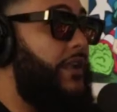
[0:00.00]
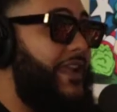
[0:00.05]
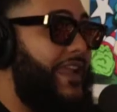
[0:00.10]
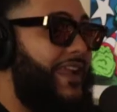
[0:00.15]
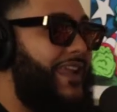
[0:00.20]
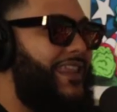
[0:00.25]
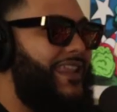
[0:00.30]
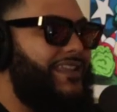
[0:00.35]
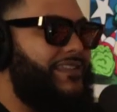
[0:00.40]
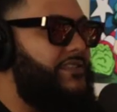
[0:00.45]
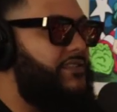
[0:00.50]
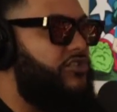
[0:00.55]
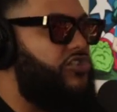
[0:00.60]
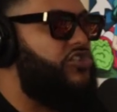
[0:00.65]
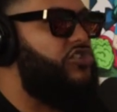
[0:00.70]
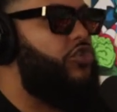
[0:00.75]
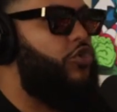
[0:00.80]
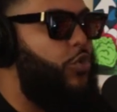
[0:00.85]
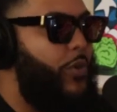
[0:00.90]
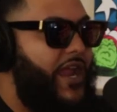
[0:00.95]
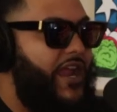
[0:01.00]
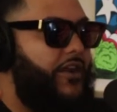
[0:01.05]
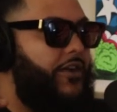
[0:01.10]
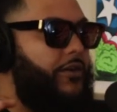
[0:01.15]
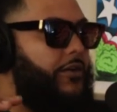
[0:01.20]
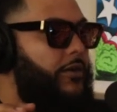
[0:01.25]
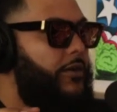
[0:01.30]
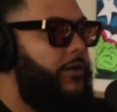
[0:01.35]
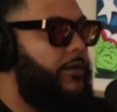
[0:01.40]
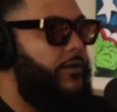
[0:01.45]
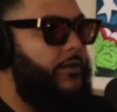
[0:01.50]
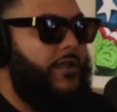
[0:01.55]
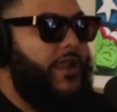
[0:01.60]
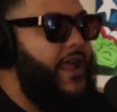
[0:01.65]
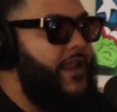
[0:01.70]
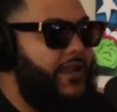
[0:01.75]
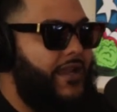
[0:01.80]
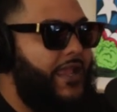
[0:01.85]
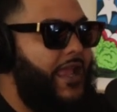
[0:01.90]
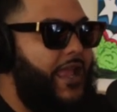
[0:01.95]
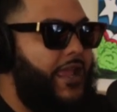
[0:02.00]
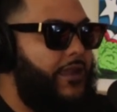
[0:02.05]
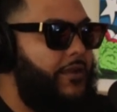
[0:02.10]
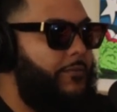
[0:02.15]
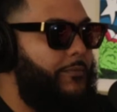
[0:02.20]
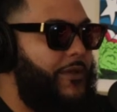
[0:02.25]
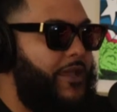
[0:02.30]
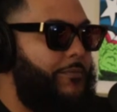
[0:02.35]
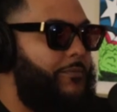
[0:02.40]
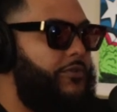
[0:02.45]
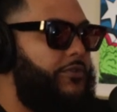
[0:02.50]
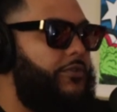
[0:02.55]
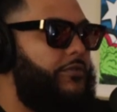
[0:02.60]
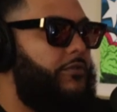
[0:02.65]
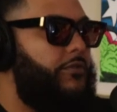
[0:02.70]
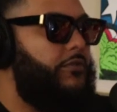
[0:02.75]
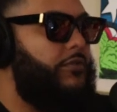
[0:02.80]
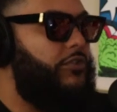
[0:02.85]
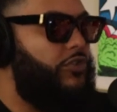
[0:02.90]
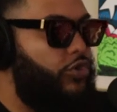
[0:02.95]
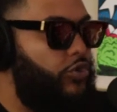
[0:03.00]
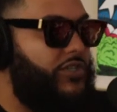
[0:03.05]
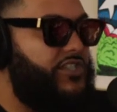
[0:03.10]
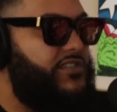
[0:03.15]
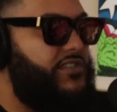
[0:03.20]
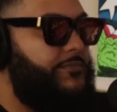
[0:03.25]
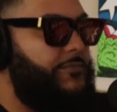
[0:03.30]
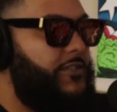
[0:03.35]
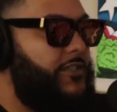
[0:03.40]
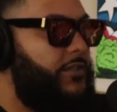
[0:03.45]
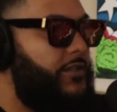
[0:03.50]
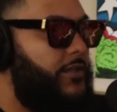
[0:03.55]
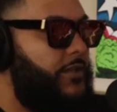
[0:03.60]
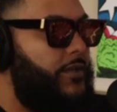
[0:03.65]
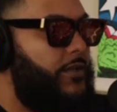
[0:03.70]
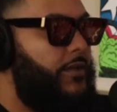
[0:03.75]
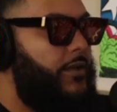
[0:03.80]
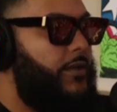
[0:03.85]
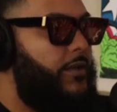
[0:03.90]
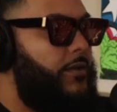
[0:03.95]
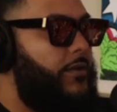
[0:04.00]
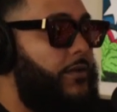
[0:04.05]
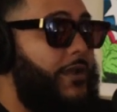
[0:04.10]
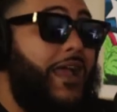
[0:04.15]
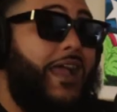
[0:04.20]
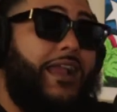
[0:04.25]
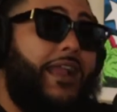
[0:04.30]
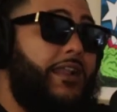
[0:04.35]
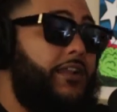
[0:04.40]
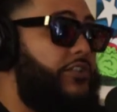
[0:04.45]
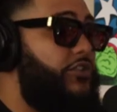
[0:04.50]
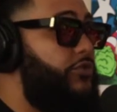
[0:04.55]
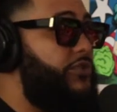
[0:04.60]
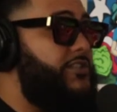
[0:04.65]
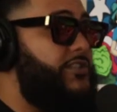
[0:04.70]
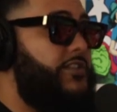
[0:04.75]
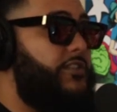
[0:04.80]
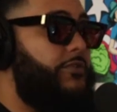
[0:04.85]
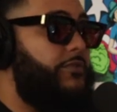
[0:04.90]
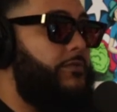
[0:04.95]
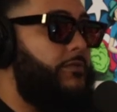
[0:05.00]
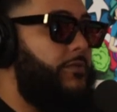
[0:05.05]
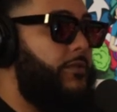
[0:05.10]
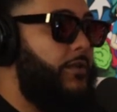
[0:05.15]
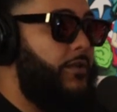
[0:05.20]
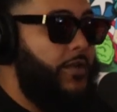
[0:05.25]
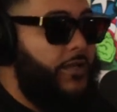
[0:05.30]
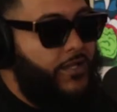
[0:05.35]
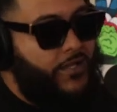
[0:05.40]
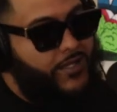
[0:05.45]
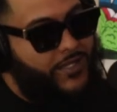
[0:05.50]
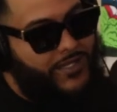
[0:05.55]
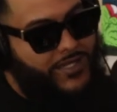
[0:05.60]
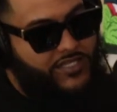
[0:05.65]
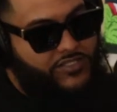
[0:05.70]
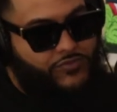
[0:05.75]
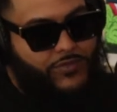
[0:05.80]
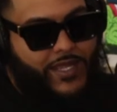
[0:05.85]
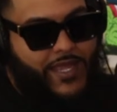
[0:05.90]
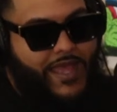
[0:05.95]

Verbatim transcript: nigga that's a square, not a gang member, do it to me. Yeah. Now I got to do it to you. Yeah. And that's what